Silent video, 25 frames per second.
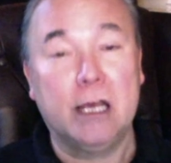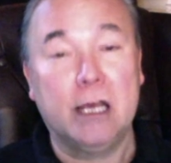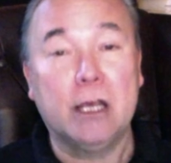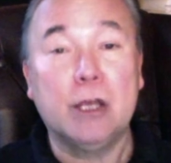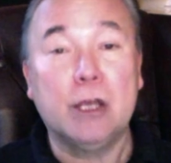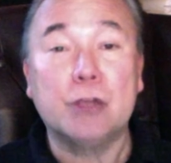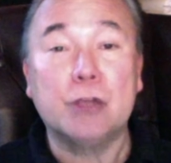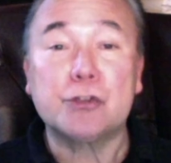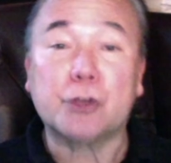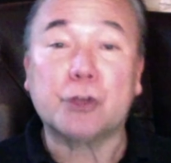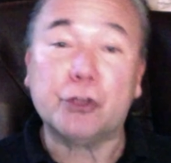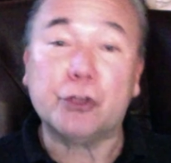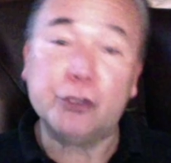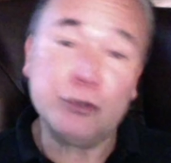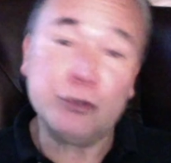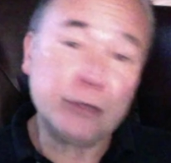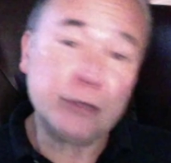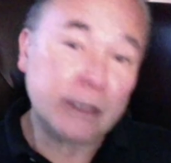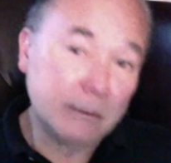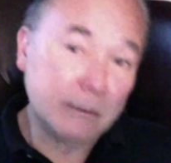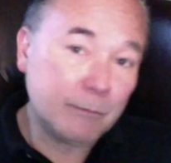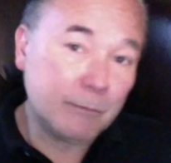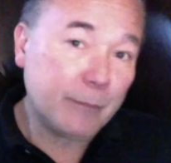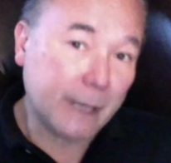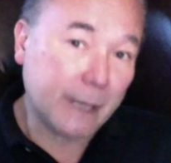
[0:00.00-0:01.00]
So you
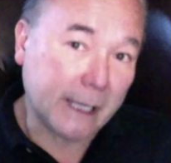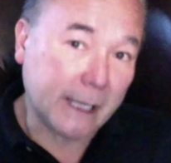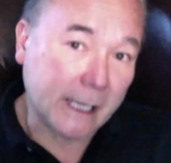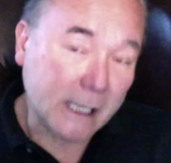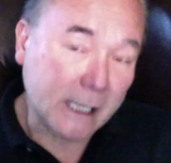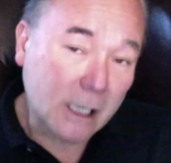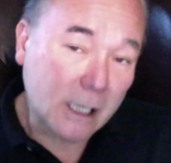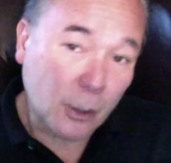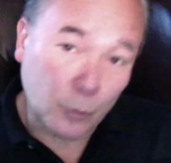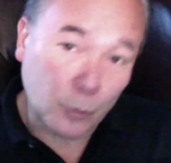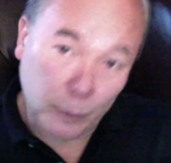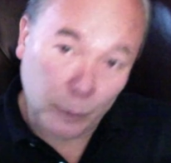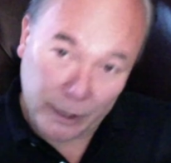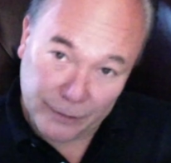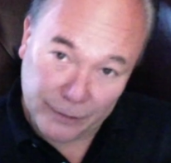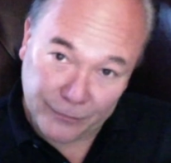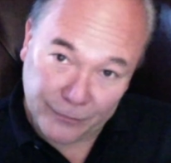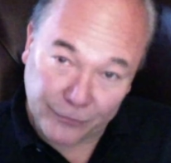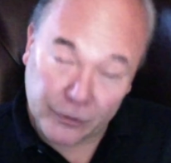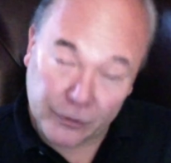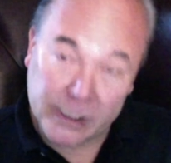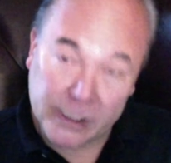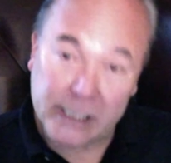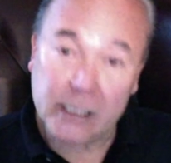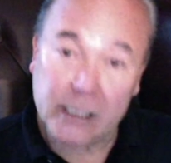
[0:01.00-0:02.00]
can be
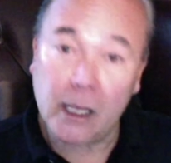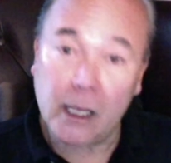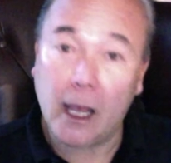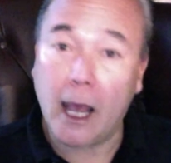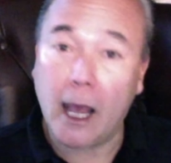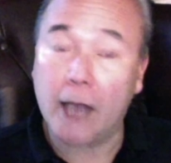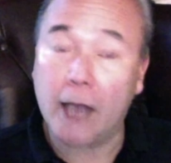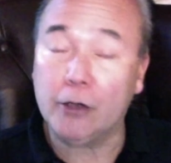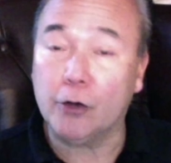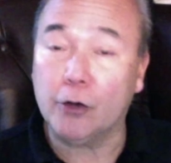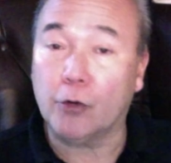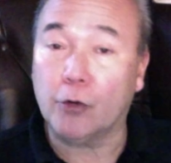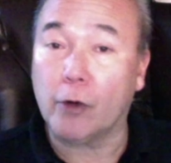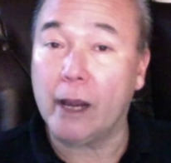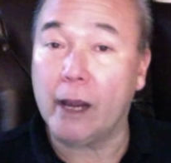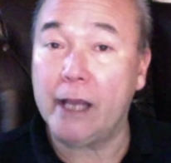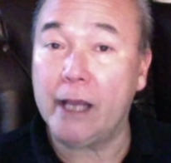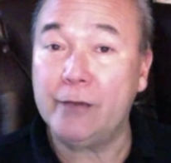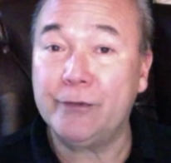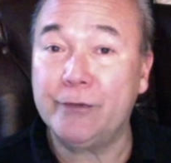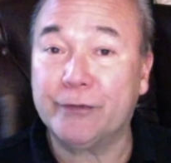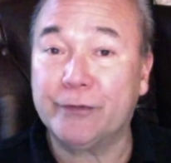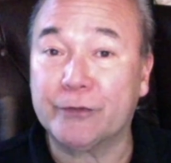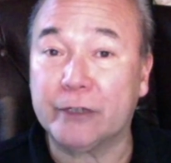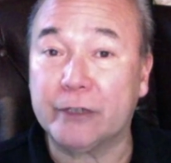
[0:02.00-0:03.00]
wheat-free and
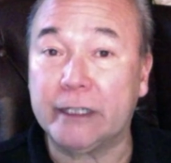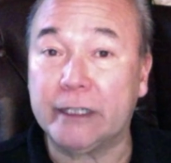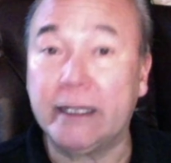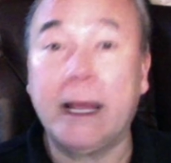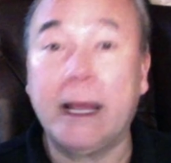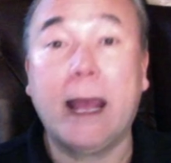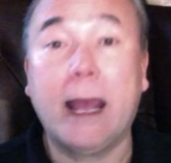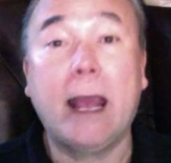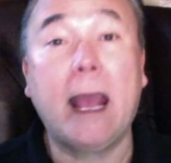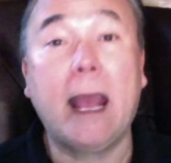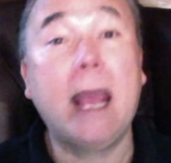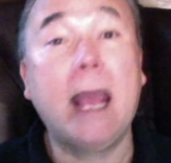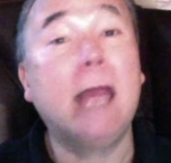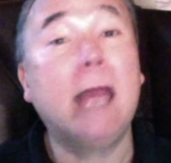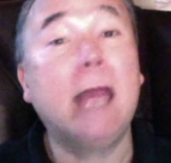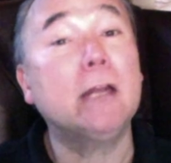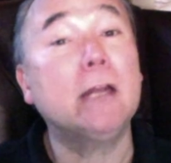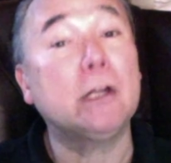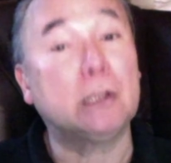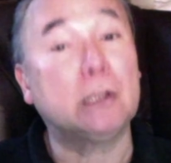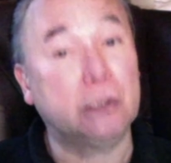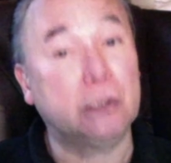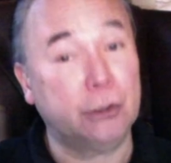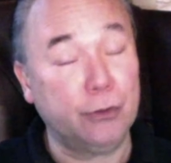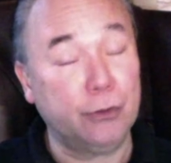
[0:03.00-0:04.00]
grain-free and
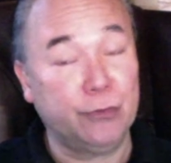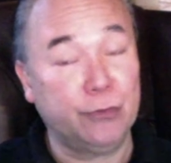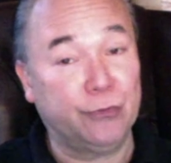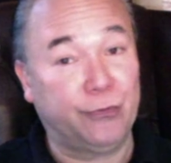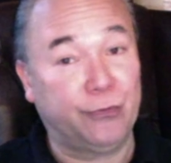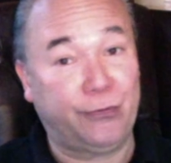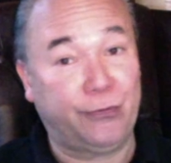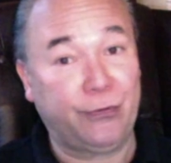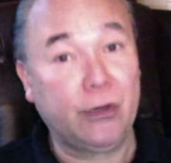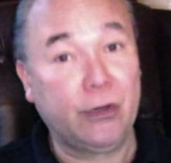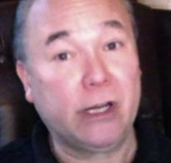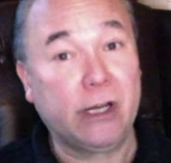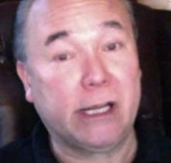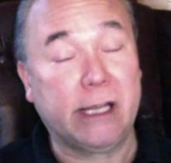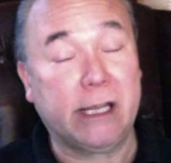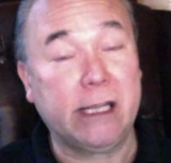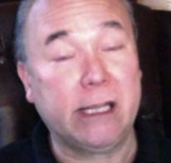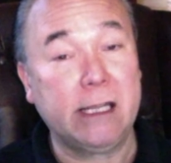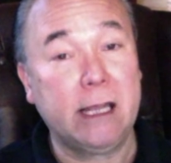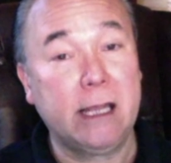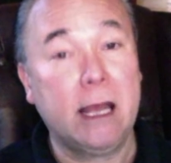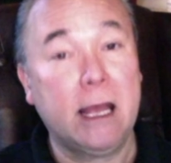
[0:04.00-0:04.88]
gluten-free,